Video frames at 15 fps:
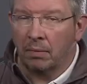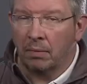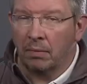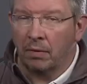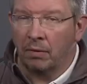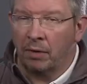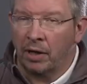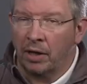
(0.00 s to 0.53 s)

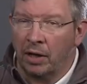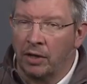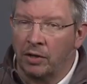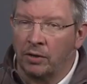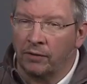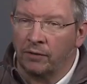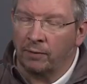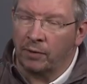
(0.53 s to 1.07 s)
The
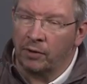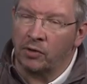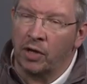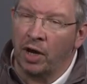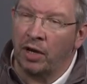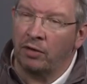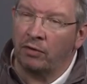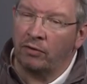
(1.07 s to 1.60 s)
regulations have been
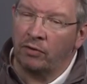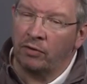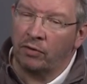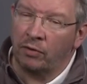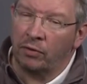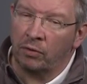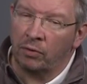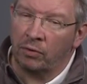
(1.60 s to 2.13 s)
changed
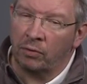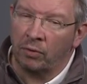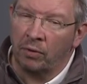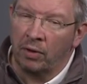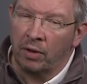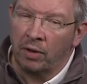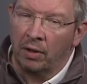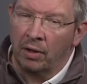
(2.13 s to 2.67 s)
to
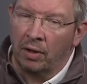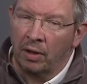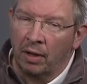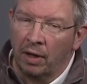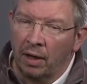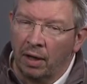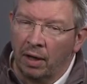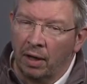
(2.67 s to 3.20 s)

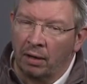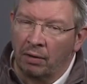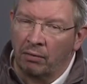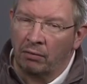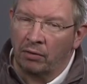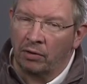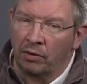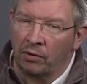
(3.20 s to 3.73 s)

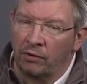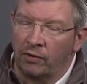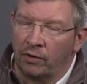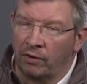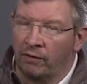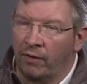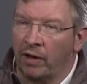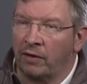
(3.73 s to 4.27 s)
reduce
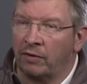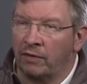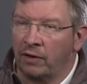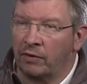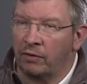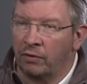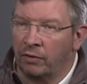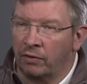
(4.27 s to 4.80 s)
the effect of
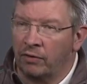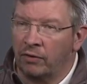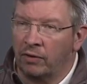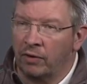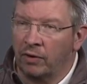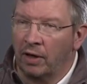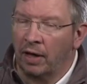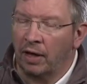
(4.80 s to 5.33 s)
exhausts,
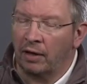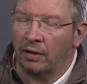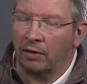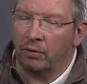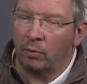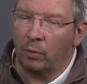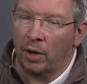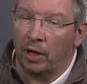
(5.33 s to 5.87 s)

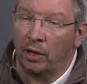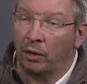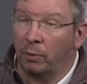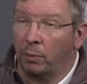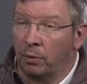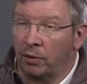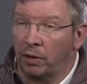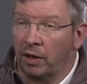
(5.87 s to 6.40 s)
and where you
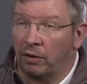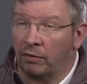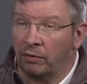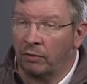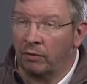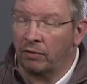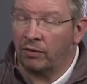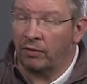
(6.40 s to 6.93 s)
put the
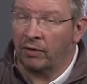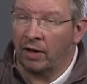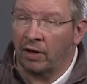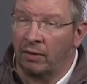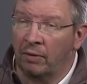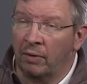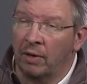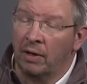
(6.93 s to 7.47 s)
exhaust is
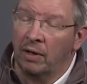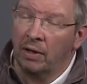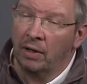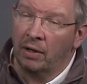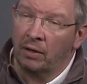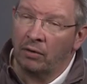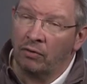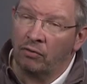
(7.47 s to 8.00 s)
now
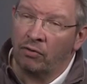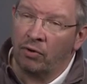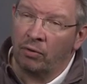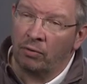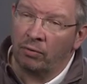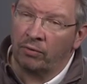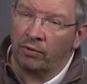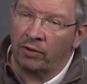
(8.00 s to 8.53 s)

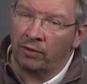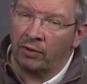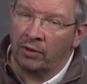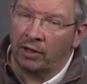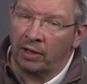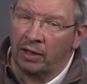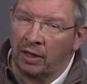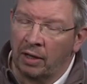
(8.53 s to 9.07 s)
controlled. So
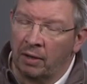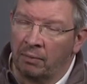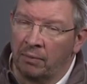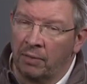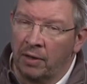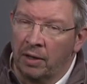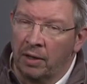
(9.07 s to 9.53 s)
the